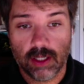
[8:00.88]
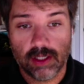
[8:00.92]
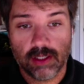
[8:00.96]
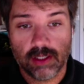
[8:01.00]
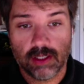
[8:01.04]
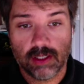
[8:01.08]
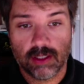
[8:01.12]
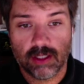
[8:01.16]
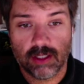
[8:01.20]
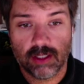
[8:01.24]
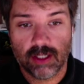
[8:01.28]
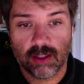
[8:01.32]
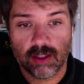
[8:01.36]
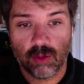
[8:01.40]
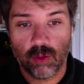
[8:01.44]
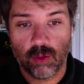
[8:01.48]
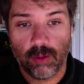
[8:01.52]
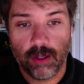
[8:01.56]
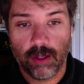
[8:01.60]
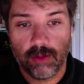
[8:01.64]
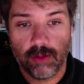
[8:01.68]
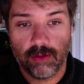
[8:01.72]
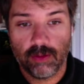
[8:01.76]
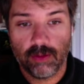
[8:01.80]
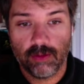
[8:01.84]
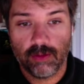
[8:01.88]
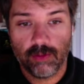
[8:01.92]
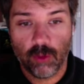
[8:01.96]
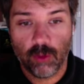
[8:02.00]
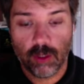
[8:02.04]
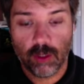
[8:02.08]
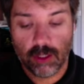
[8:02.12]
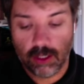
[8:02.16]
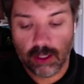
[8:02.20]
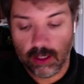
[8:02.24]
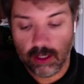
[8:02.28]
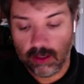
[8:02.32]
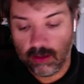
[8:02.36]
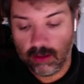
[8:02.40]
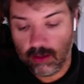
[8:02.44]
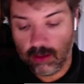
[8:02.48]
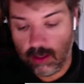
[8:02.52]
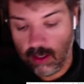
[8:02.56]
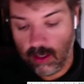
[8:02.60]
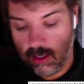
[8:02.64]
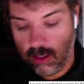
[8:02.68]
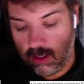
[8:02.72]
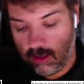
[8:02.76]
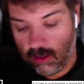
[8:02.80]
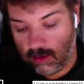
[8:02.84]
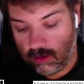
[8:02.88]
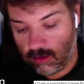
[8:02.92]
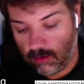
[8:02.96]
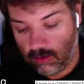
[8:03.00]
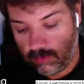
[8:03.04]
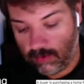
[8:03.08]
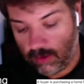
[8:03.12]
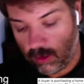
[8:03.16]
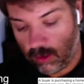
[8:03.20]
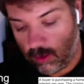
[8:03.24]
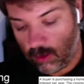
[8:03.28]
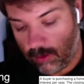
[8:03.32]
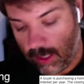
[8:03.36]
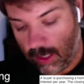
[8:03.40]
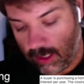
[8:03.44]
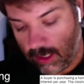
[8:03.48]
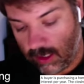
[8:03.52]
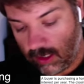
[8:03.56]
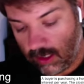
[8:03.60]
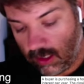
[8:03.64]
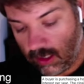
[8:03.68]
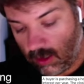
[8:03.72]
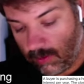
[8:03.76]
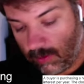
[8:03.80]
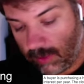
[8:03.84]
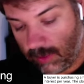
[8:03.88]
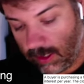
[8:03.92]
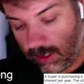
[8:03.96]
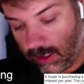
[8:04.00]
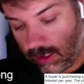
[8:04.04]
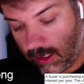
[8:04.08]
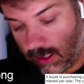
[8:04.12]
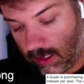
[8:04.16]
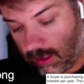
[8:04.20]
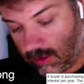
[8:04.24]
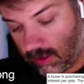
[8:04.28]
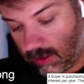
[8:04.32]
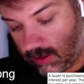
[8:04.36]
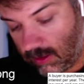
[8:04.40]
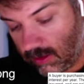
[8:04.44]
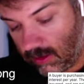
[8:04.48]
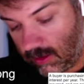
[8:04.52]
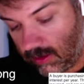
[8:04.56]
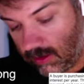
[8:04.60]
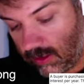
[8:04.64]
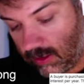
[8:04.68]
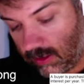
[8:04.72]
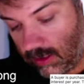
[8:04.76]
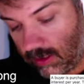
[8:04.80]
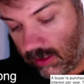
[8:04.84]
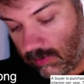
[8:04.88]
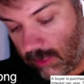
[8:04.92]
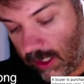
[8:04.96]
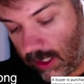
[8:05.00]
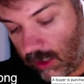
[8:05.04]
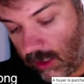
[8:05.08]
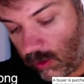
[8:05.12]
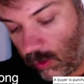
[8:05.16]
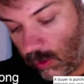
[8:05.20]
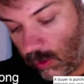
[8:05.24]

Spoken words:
the seller will pay for the 14th. So if I go back and count my days, the buyer will